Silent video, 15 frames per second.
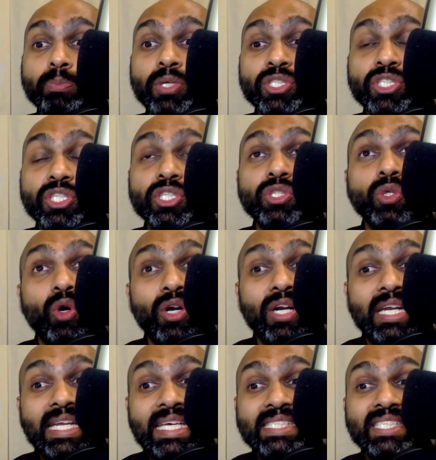purchase or
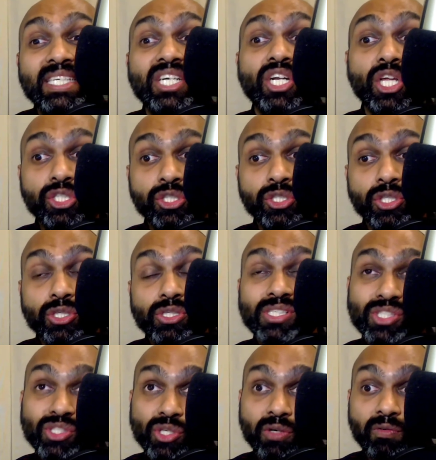lease additional
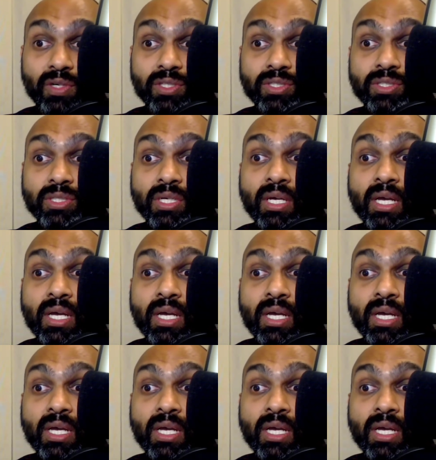servers.